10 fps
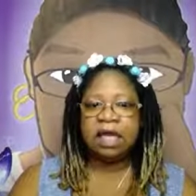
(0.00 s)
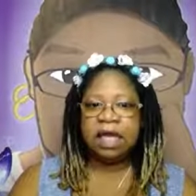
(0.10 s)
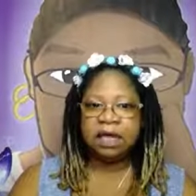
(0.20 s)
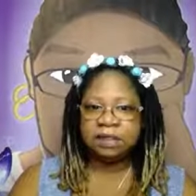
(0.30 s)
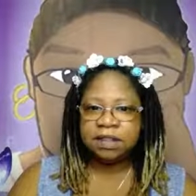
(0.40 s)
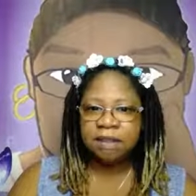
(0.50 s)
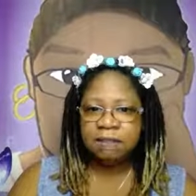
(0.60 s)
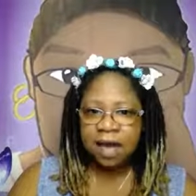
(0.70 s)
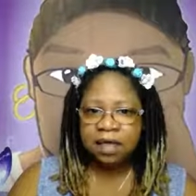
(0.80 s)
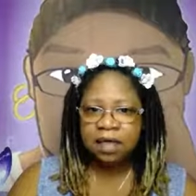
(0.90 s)
if
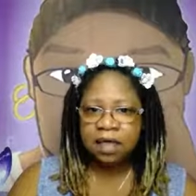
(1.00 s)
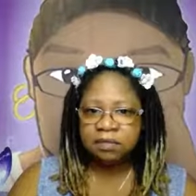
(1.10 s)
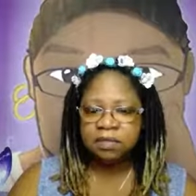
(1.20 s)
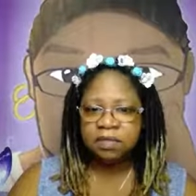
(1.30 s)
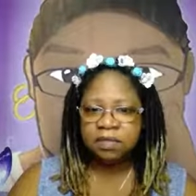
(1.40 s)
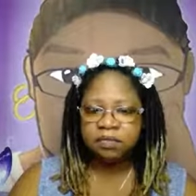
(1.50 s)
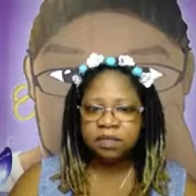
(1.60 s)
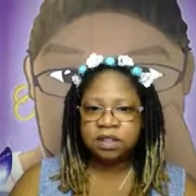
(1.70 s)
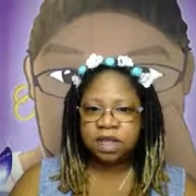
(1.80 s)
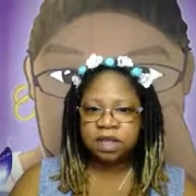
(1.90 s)
somebody comes to you
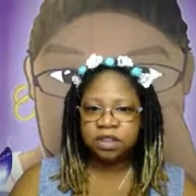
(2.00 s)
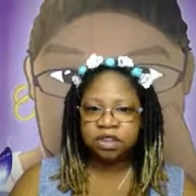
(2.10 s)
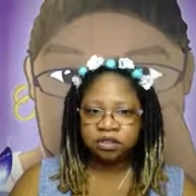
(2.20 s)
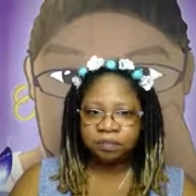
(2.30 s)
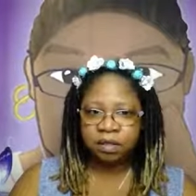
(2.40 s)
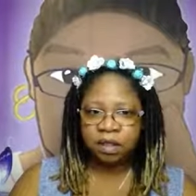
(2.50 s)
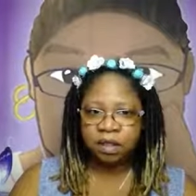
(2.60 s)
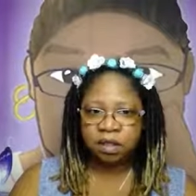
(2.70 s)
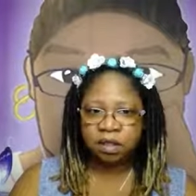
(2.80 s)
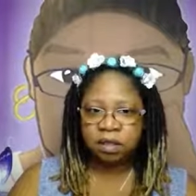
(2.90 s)
and say that you're
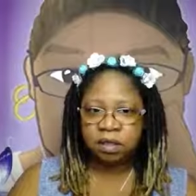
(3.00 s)
being